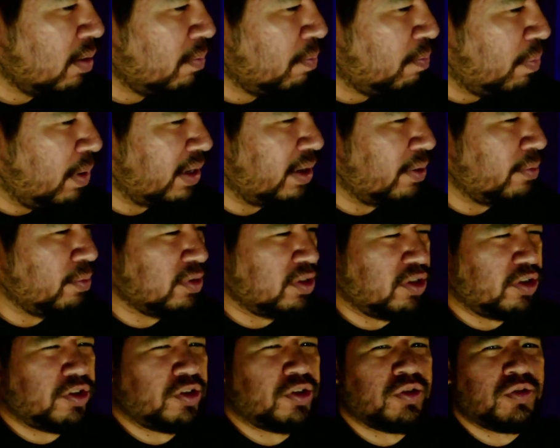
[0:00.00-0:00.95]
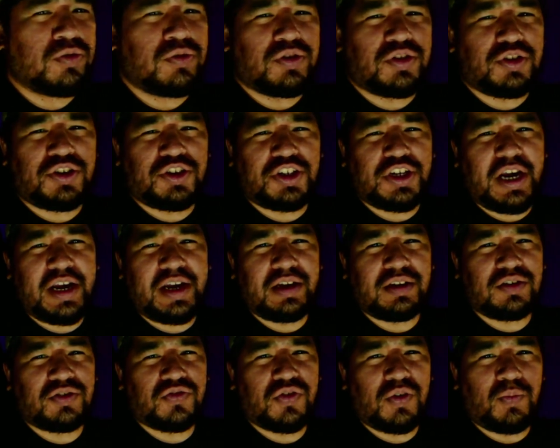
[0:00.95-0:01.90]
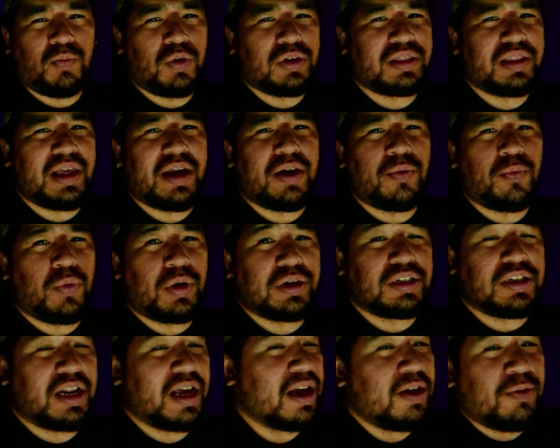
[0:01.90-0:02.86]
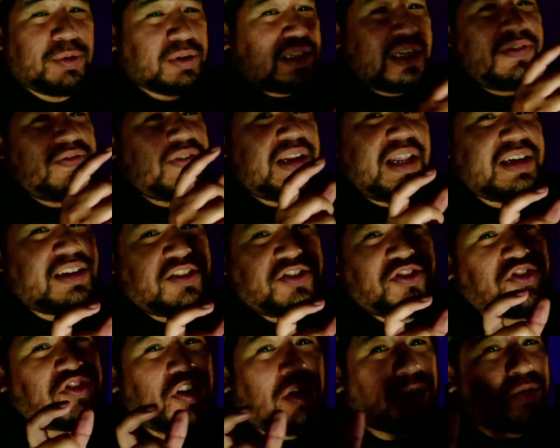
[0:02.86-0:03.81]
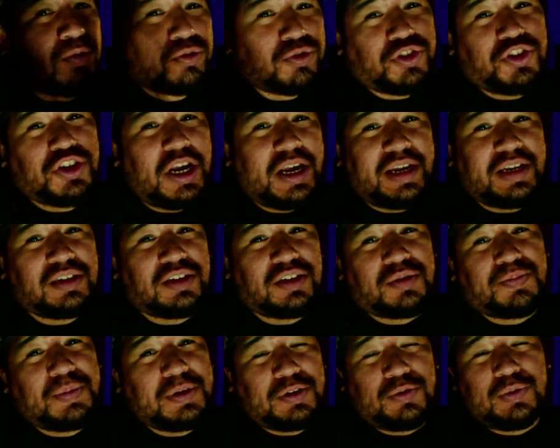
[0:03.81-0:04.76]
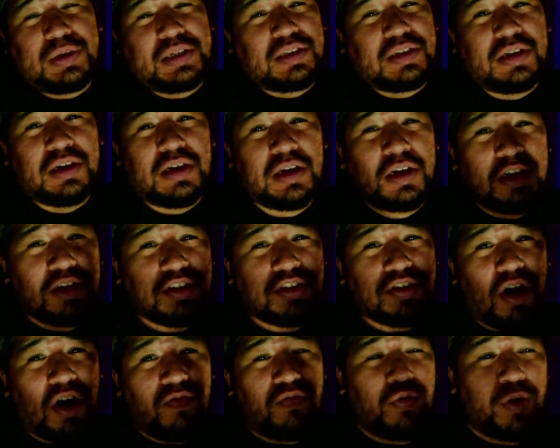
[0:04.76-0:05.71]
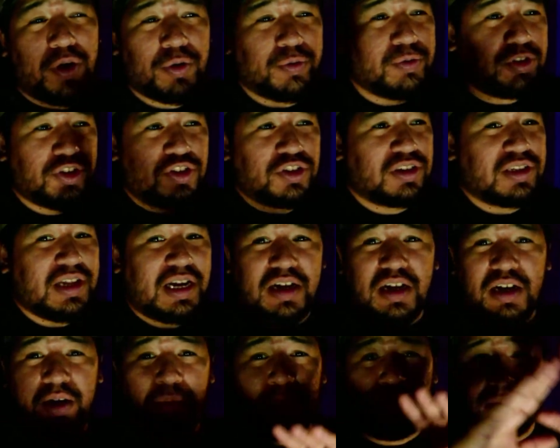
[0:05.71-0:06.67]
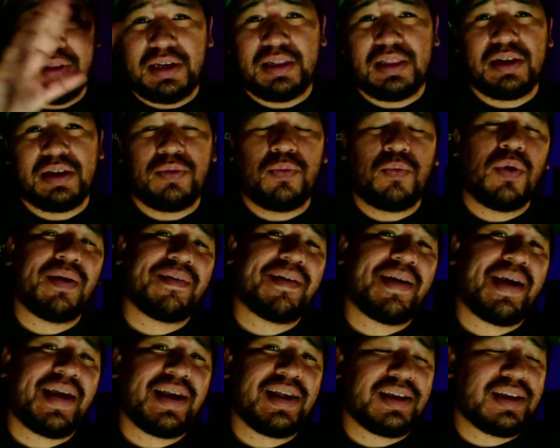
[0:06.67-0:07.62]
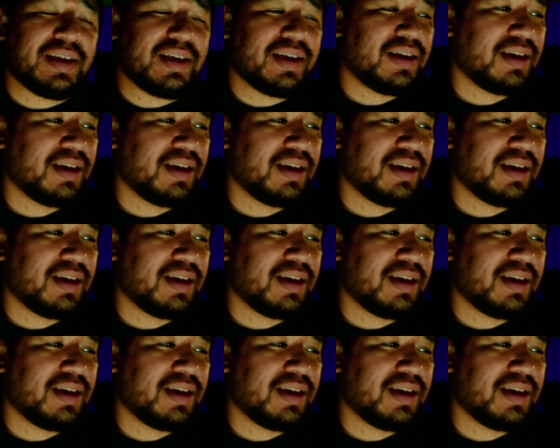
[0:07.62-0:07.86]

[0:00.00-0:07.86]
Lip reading: But it was a huge change from what they originally... It wasn't even like a subtle change between software. It was just like a completely 180.